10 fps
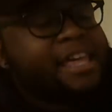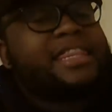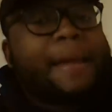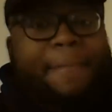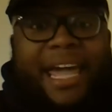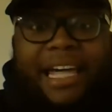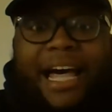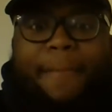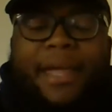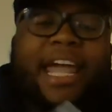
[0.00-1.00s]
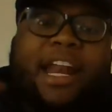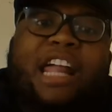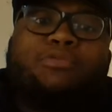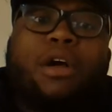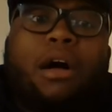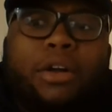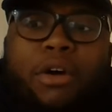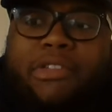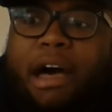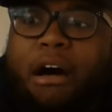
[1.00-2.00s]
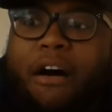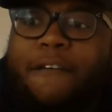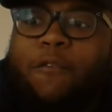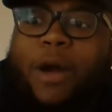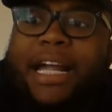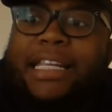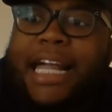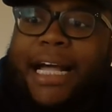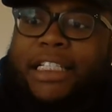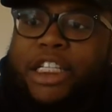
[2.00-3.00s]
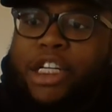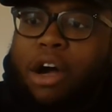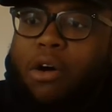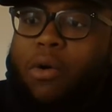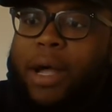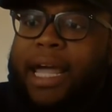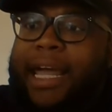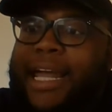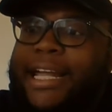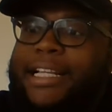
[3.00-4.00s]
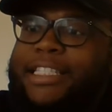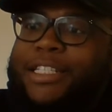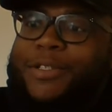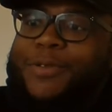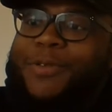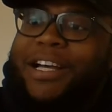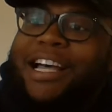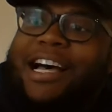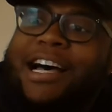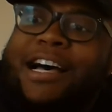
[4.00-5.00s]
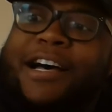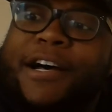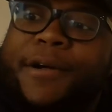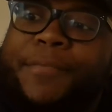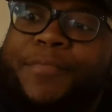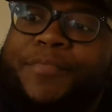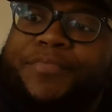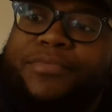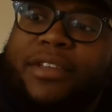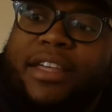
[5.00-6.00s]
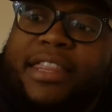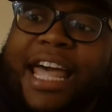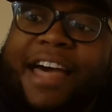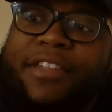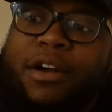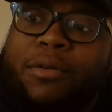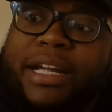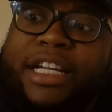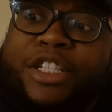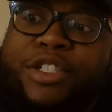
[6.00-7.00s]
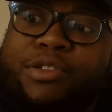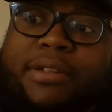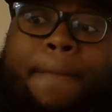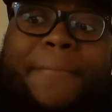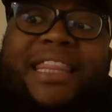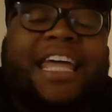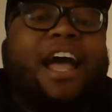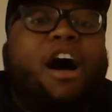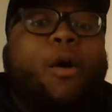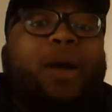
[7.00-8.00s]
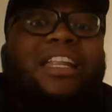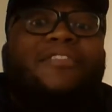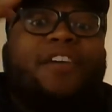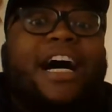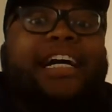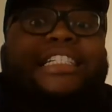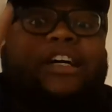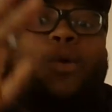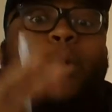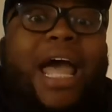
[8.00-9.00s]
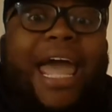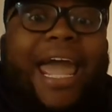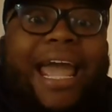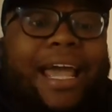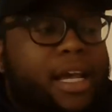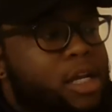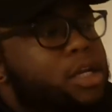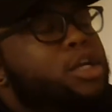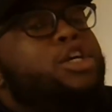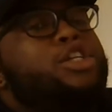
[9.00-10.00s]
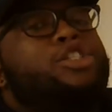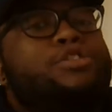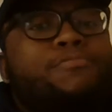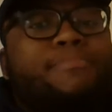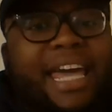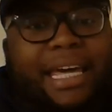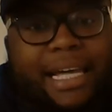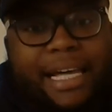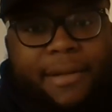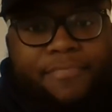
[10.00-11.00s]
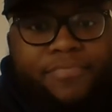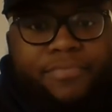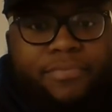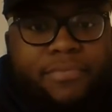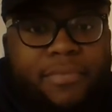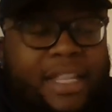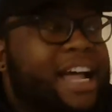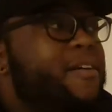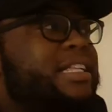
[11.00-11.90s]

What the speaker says: They make up. And as we all know, that all friends actually go into, um, they have their own issues, but they always find a way to make up. Like I always